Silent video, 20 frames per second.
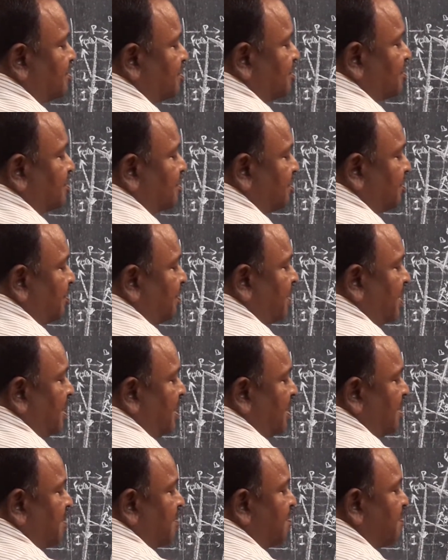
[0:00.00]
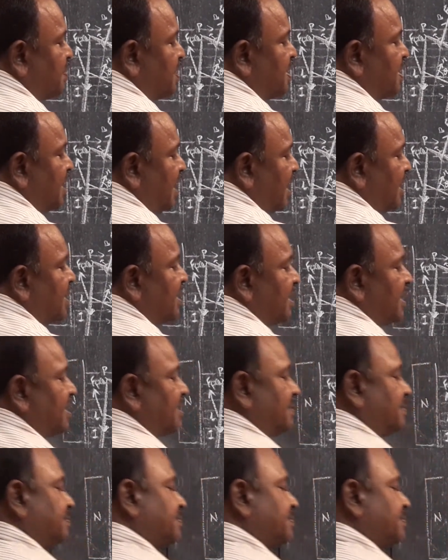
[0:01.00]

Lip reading: to BIL.